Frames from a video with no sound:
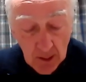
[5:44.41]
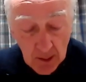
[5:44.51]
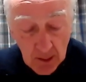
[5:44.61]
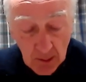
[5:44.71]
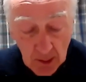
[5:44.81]

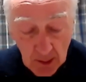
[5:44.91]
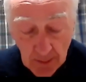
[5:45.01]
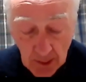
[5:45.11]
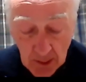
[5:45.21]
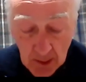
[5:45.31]
So I
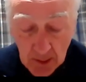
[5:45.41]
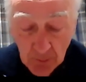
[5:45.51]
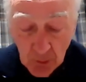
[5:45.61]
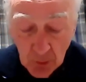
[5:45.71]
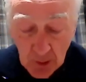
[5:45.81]
think it's
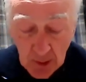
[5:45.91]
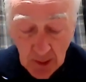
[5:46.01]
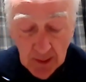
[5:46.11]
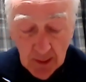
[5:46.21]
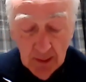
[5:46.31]
more
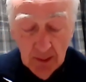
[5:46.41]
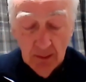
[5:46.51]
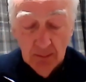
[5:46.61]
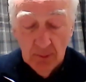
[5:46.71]
likely,